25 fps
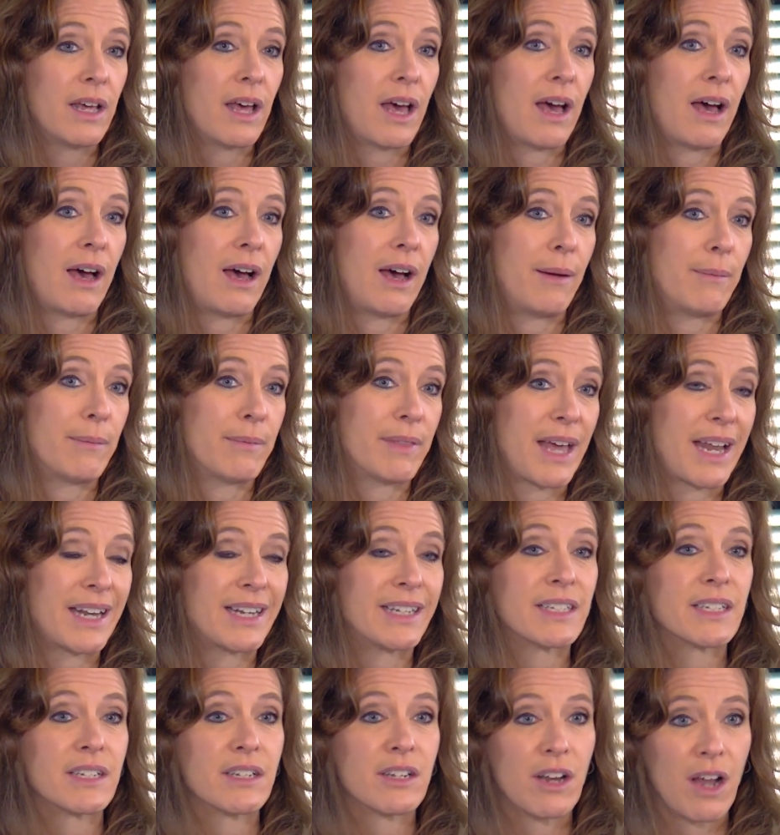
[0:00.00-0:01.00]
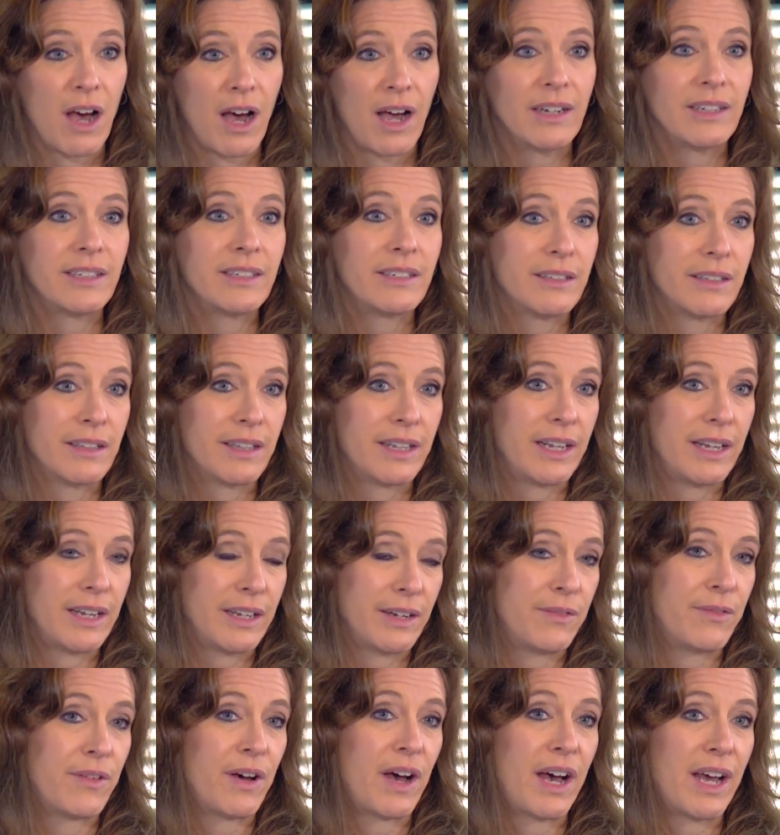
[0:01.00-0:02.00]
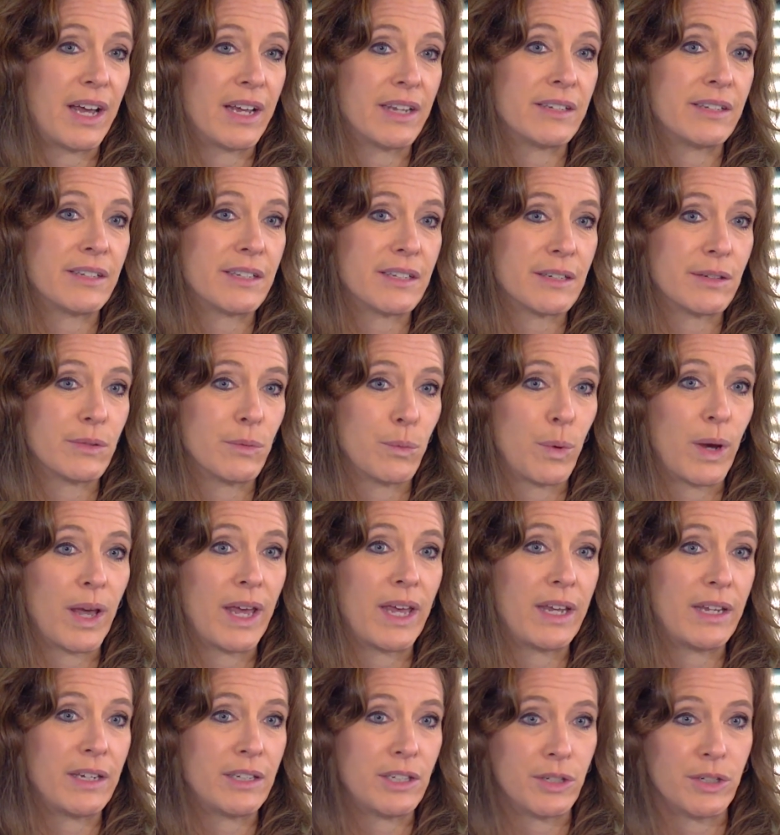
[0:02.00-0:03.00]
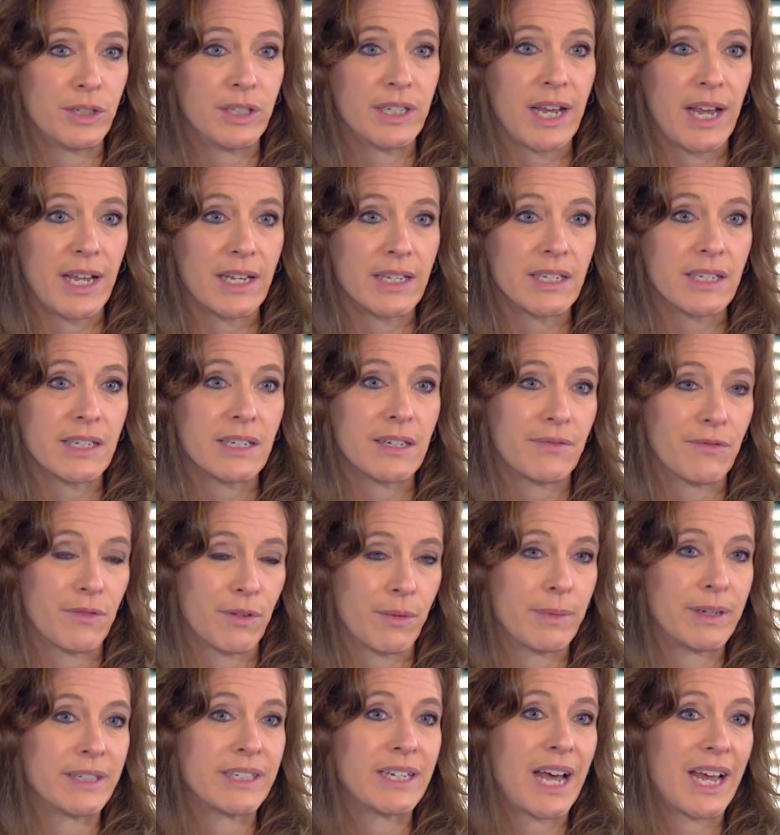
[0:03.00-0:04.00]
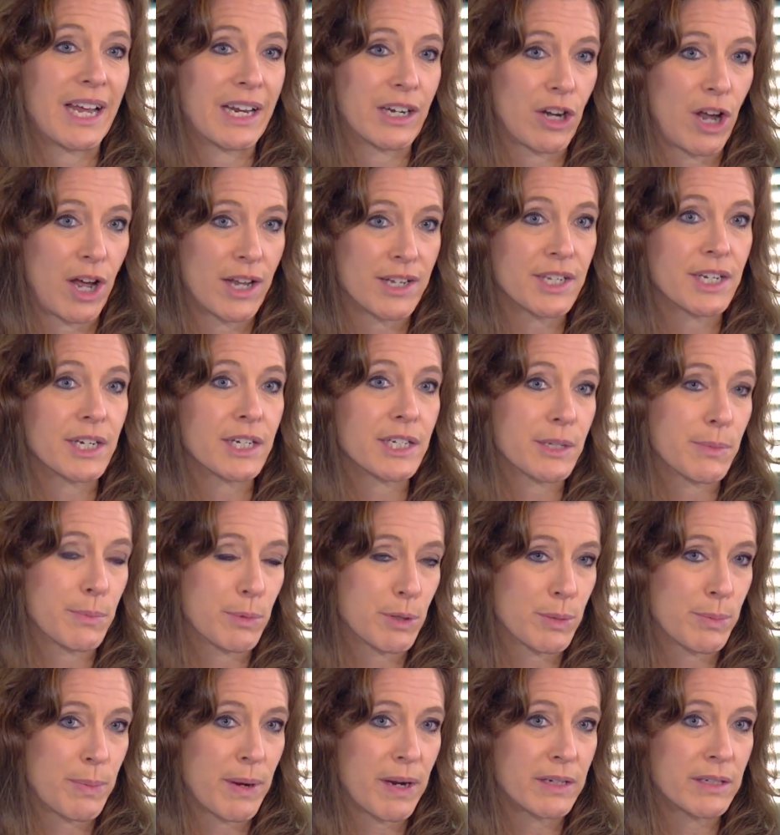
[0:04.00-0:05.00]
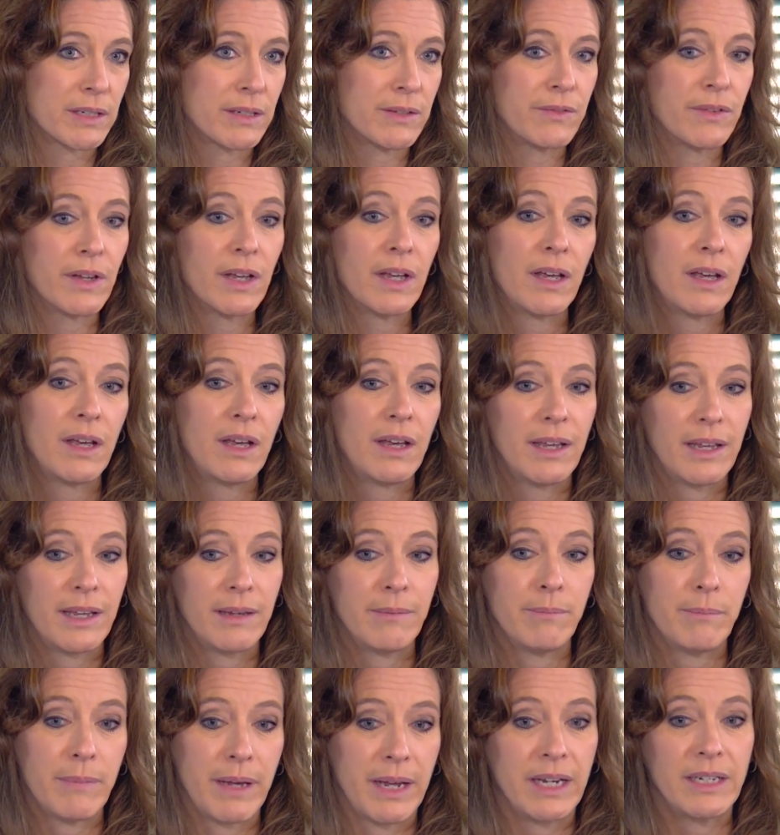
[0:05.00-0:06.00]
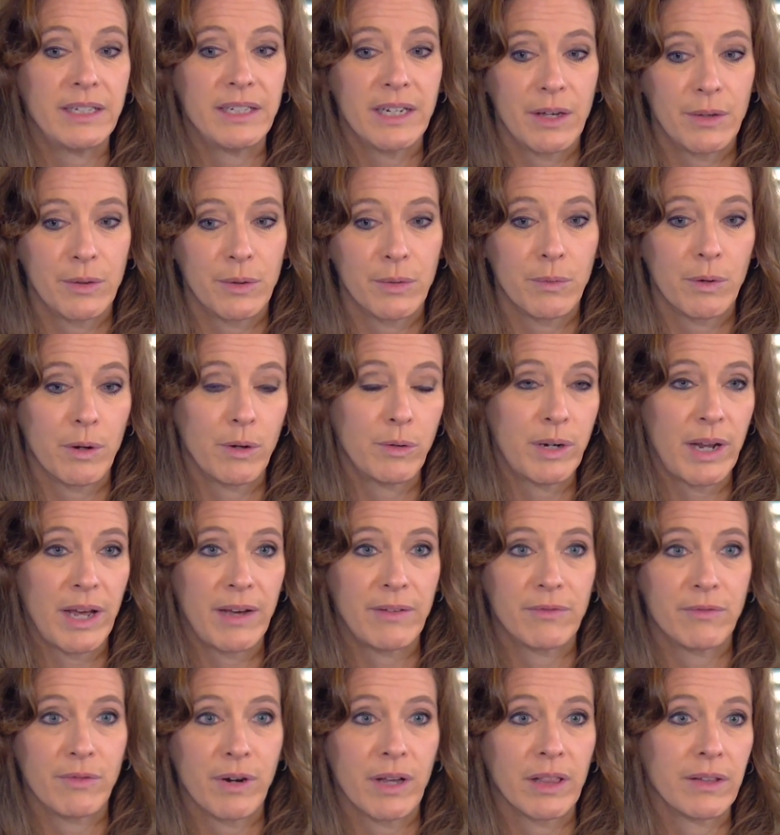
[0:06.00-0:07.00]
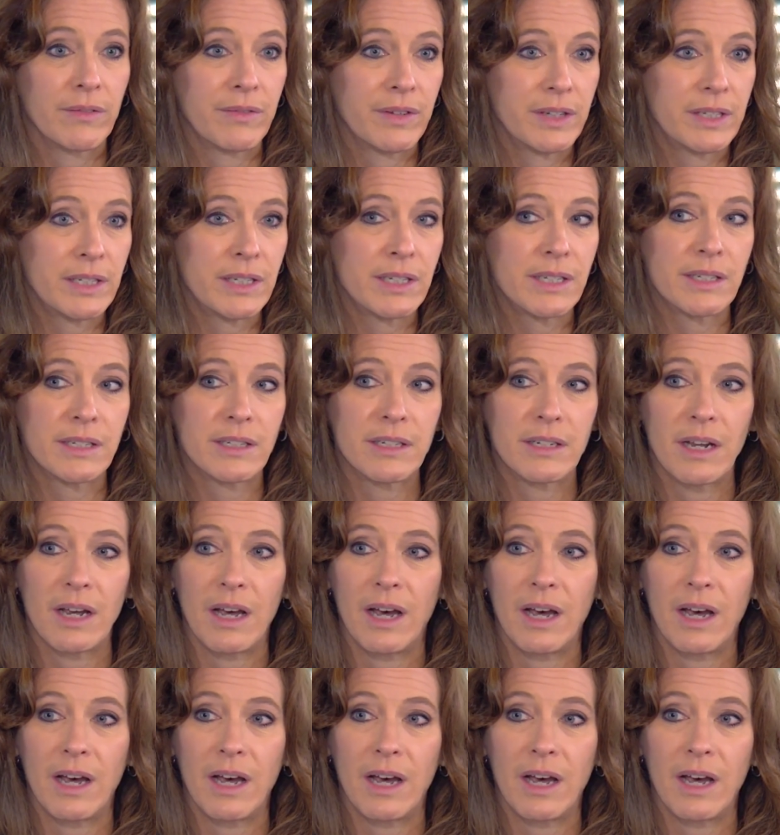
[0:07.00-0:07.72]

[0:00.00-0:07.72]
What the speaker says: That is not the advised way to test from a diagnostics perspective. It may down the road have relevance